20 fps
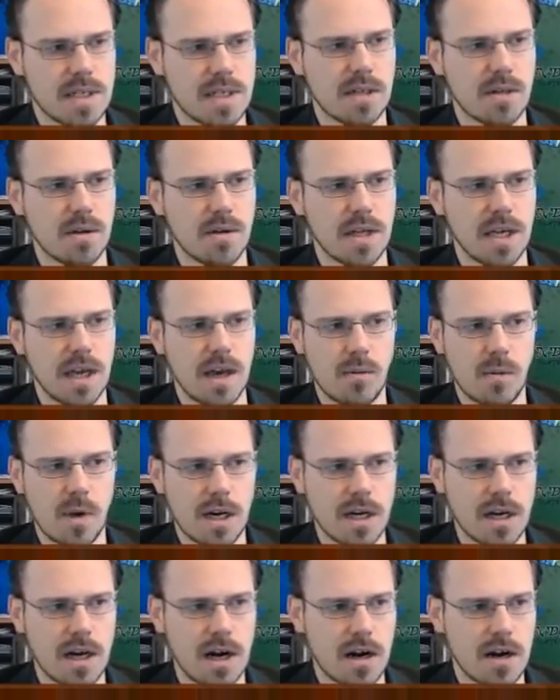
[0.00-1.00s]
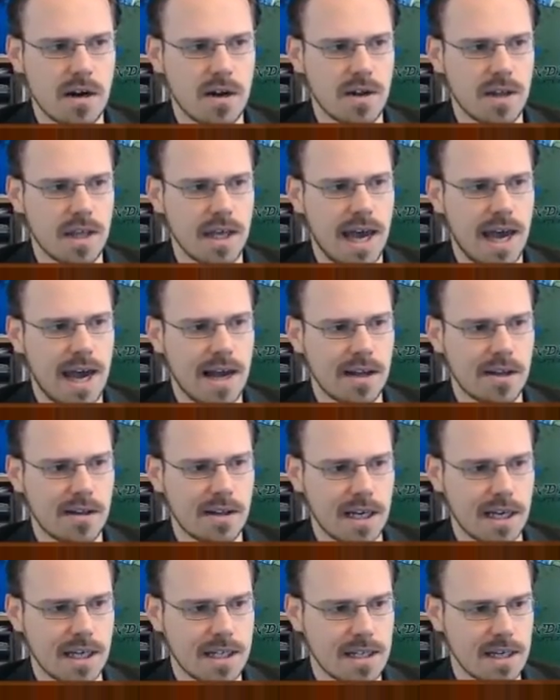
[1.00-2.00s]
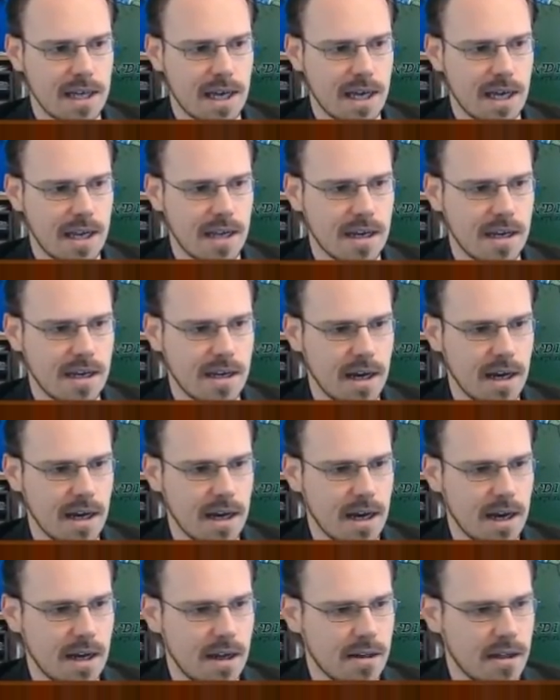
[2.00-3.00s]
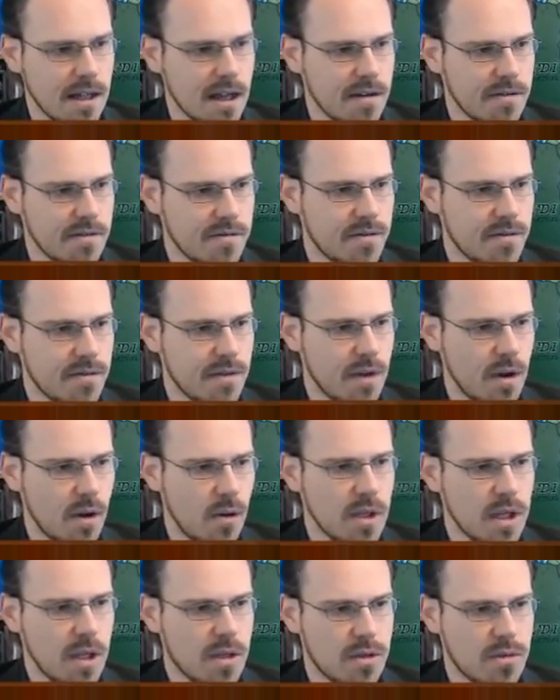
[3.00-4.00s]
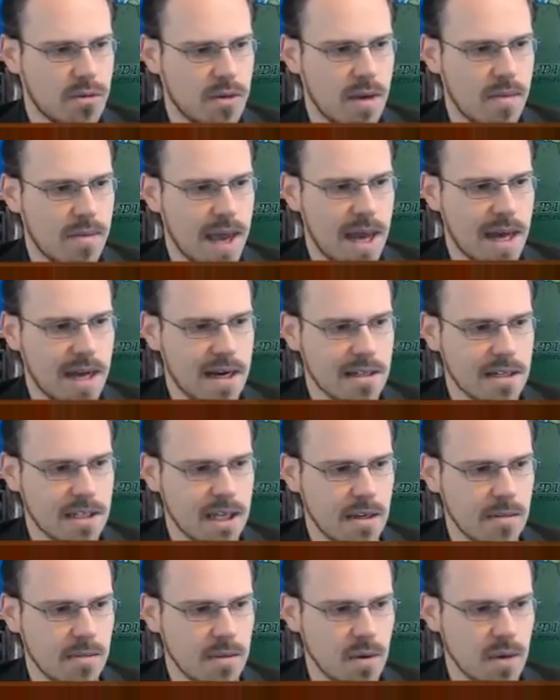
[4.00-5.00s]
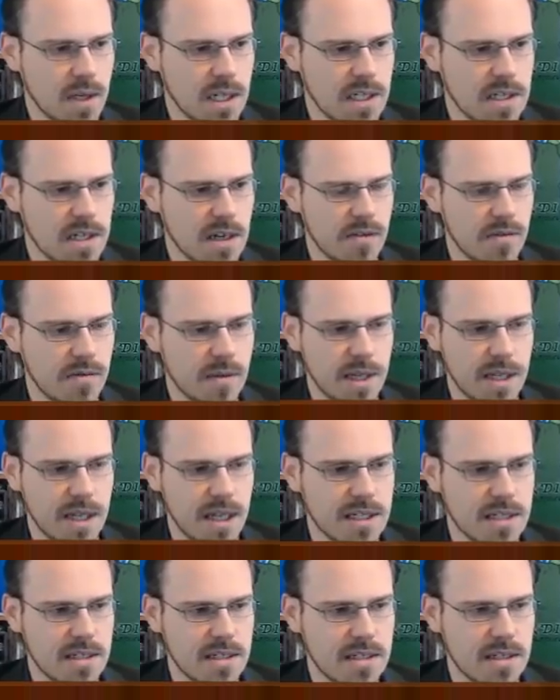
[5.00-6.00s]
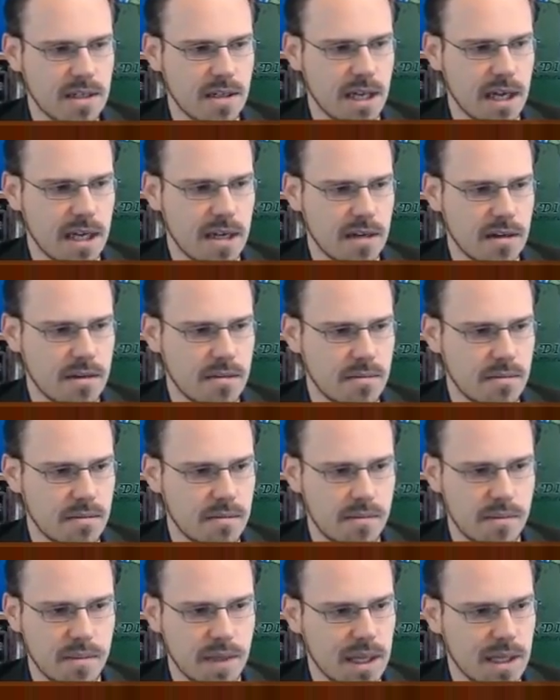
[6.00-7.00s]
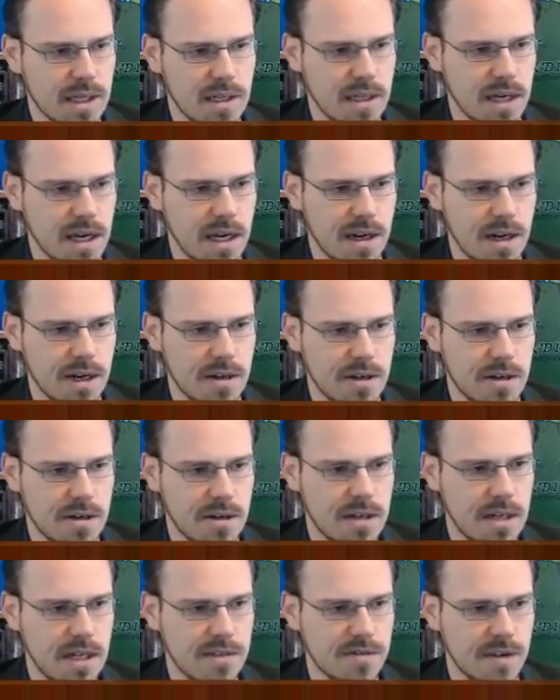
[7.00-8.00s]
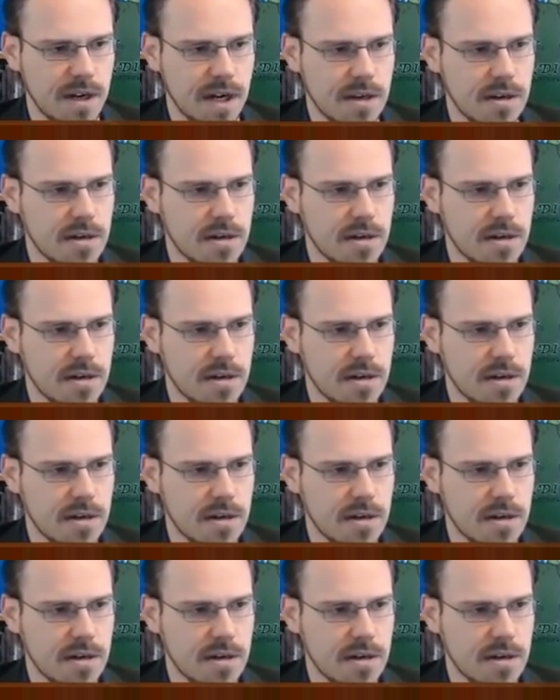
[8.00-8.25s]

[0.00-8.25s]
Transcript: He'll only get 1 card out of the Acolyte, and I'll have only 3 mana to keep doing stuff, but that's still, I can play the Tidehunter. That's fine.